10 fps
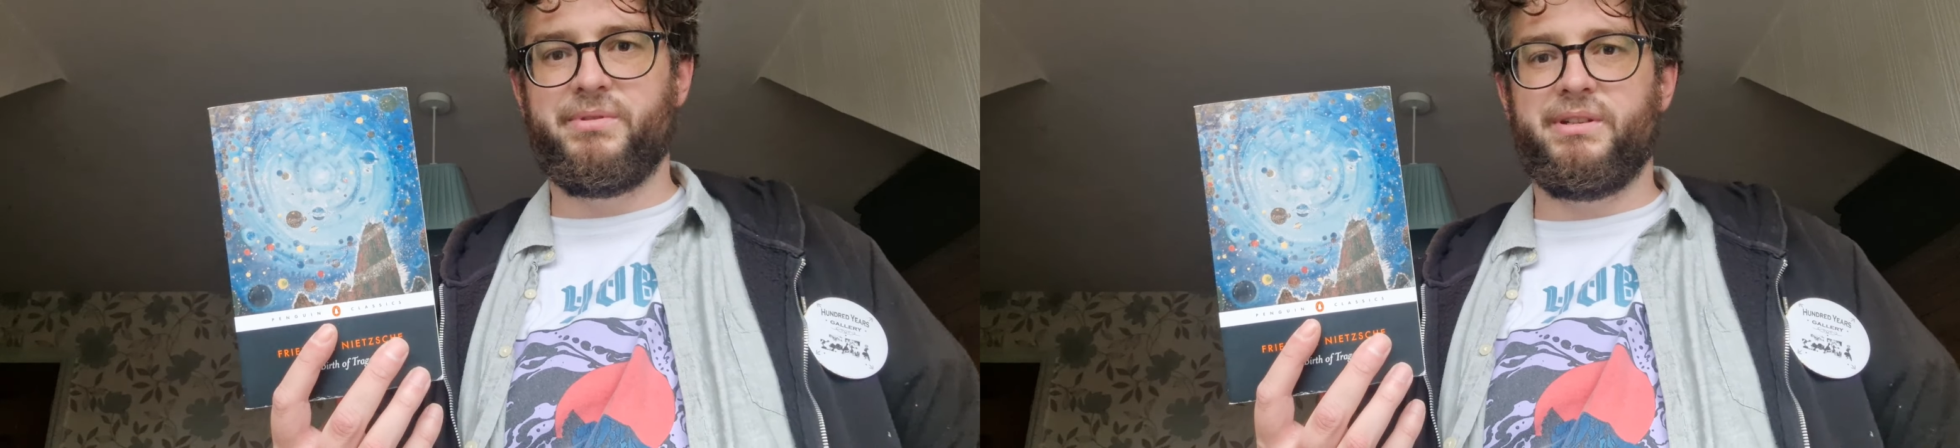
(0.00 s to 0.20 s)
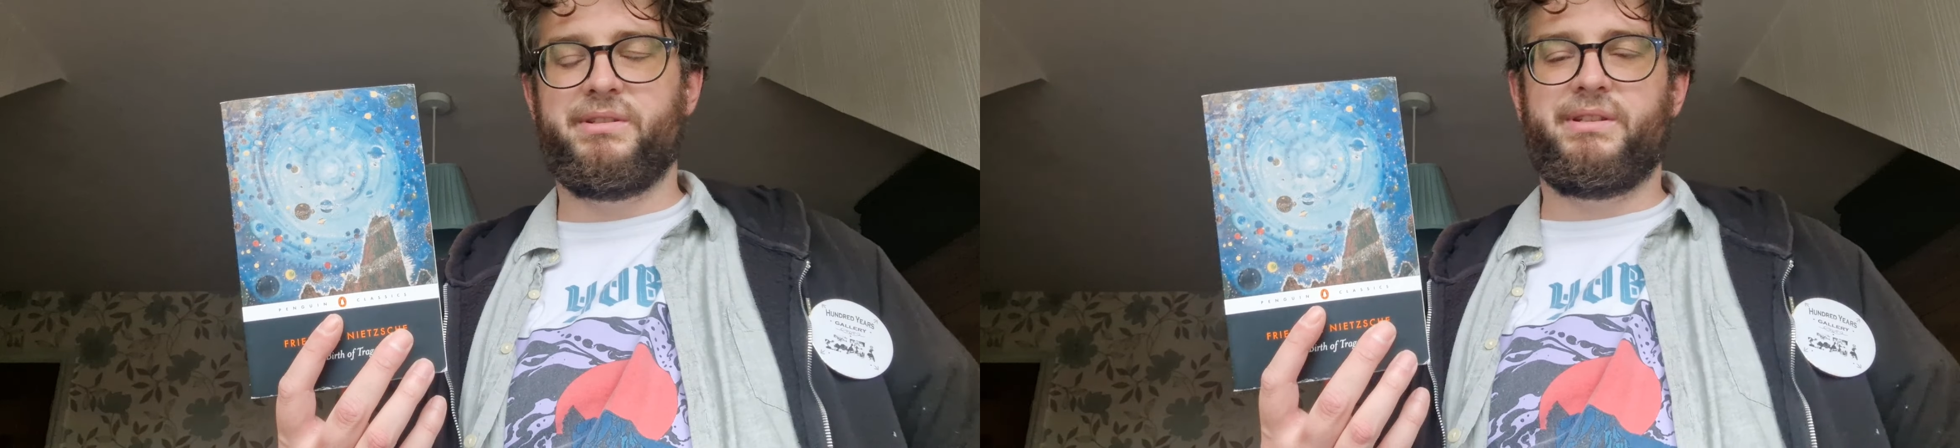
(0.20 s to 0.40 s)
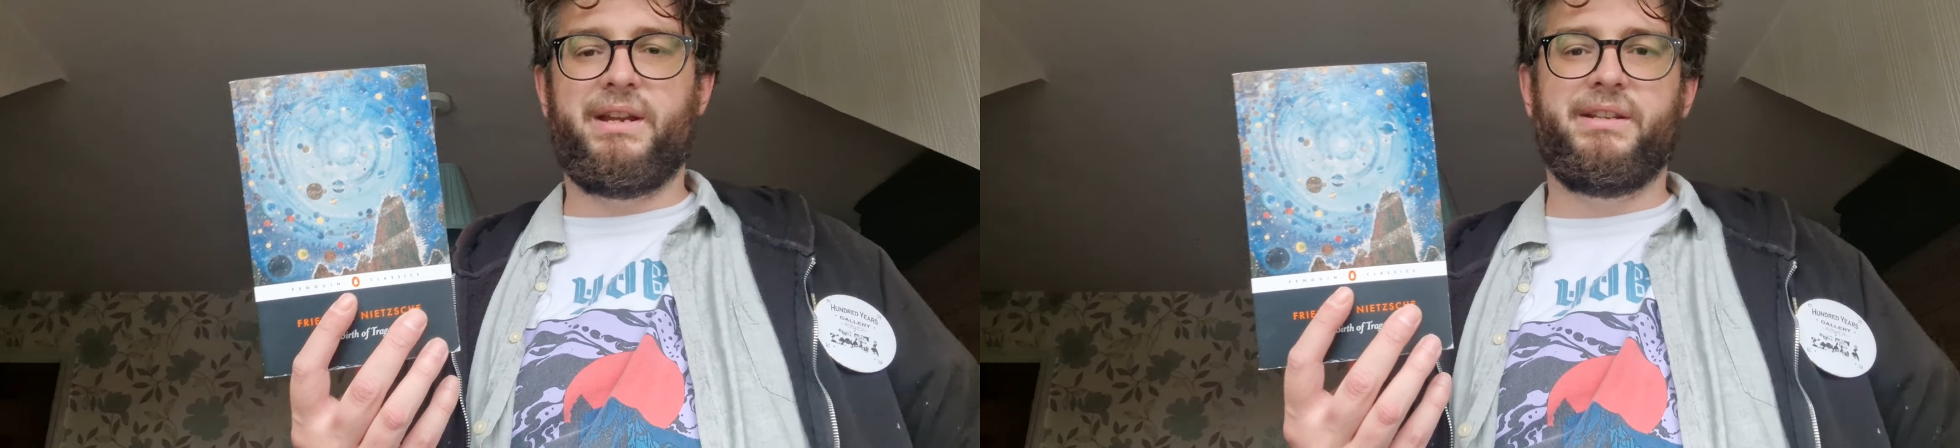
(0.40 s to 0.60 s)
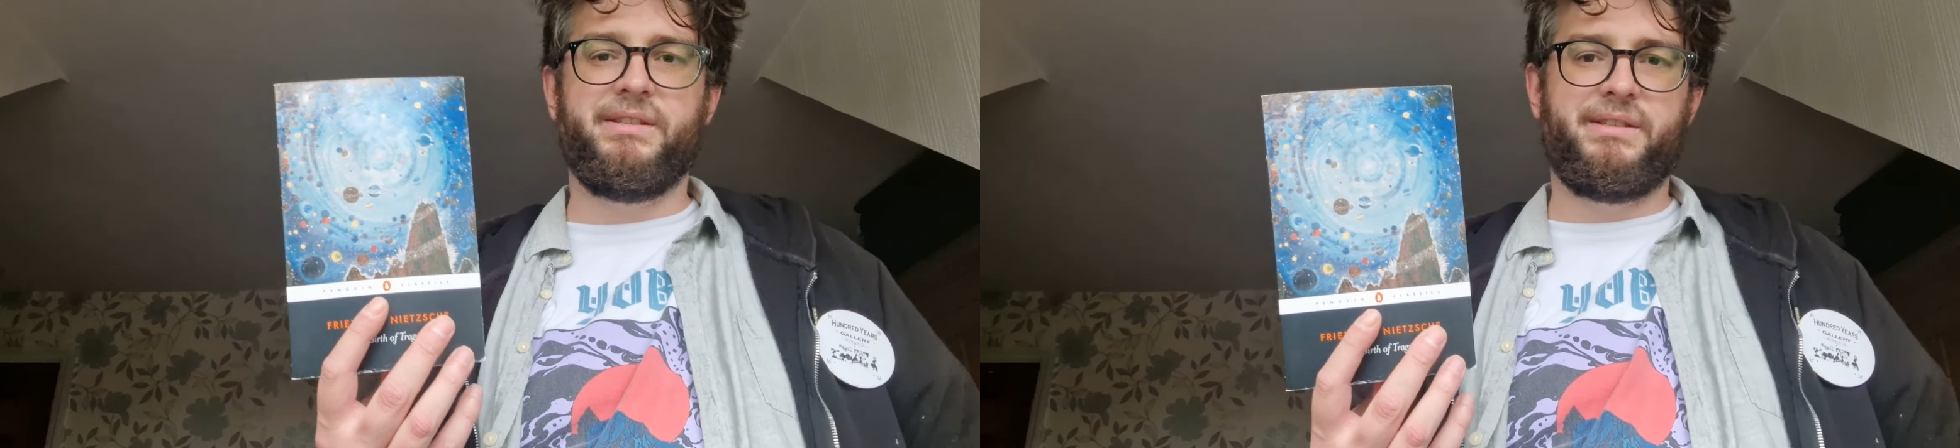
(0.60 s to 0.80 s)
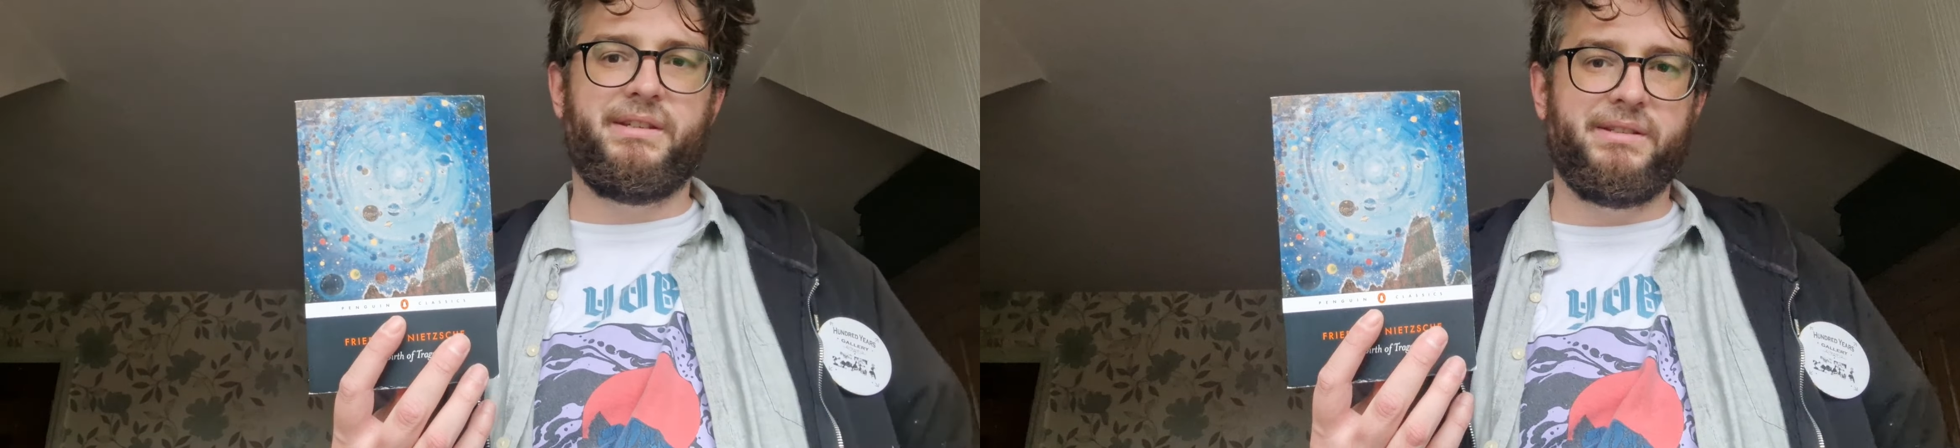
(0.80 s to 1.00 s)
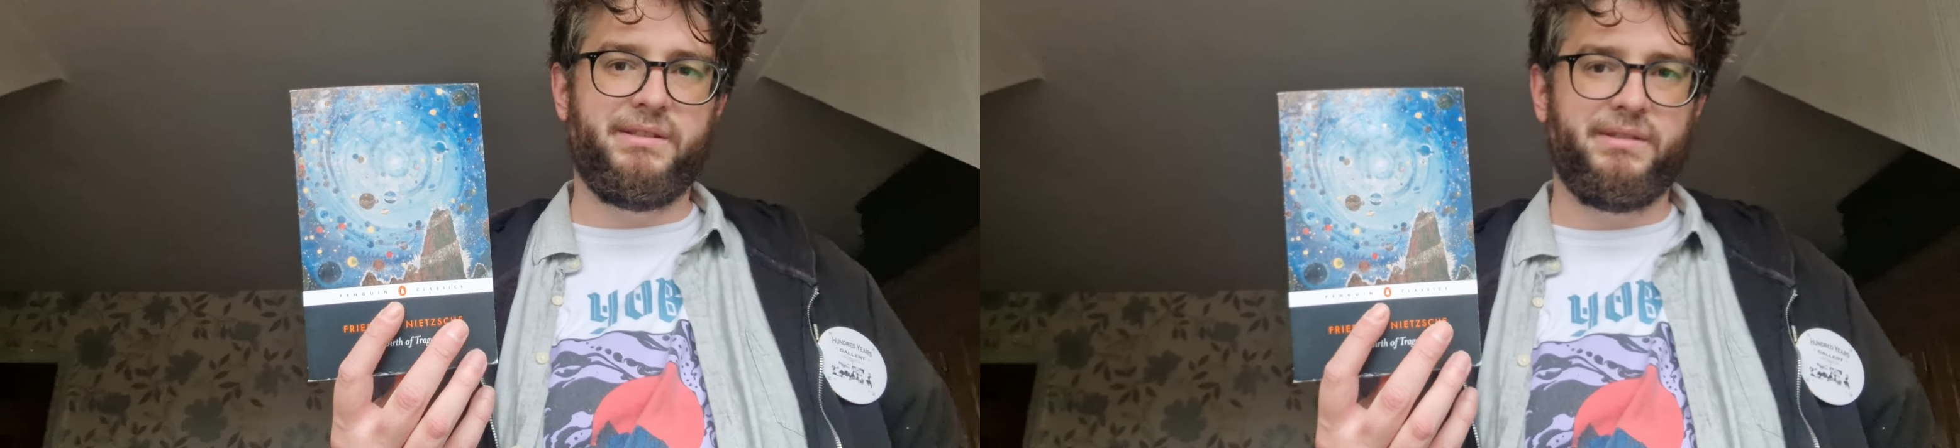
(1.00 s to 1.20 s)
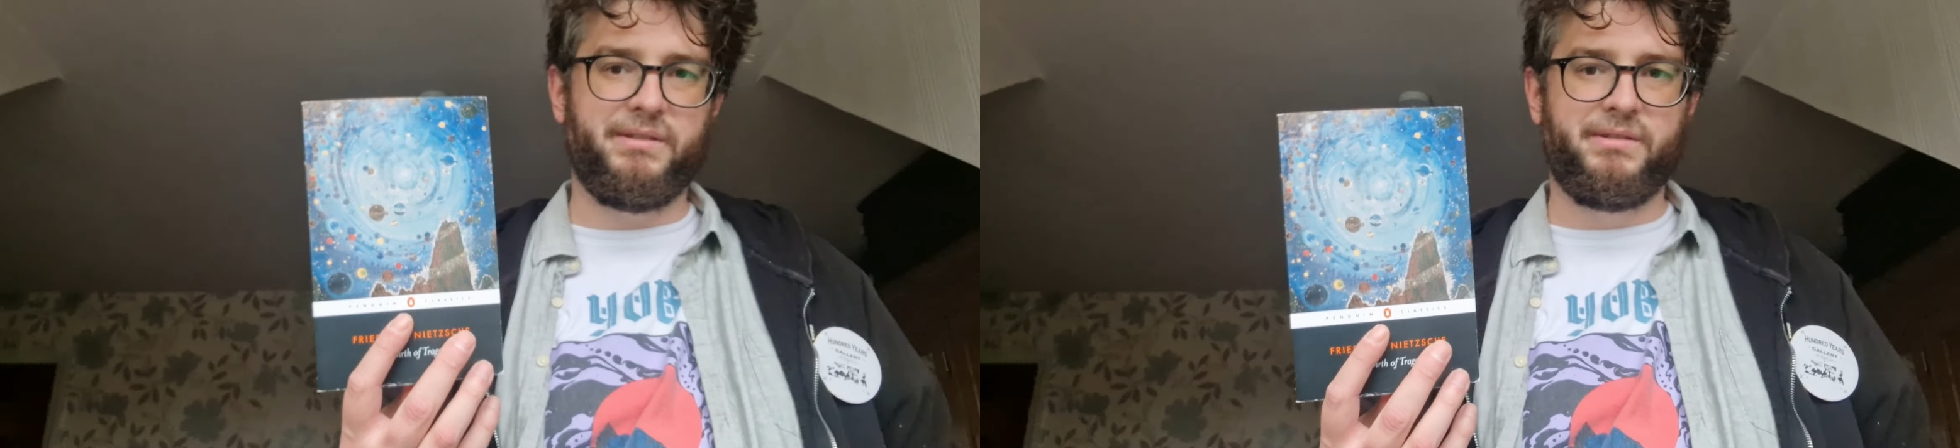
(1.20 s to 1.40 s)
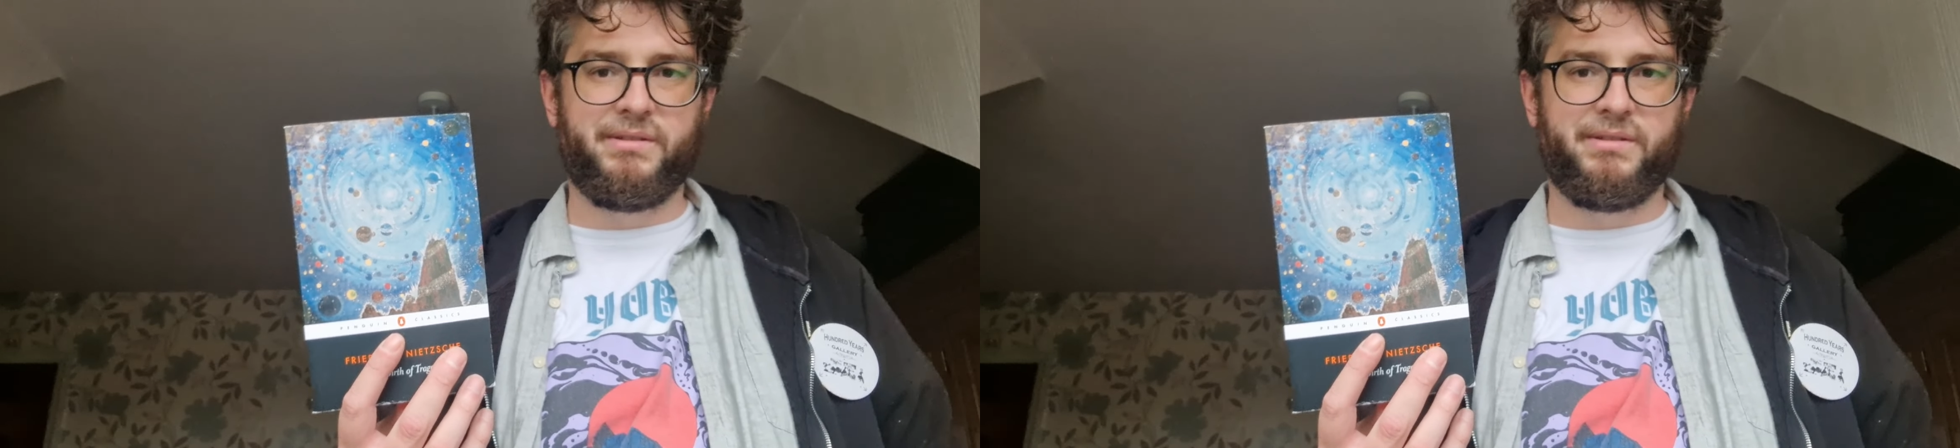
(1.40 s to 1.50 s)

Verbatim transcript: There's tendencies in the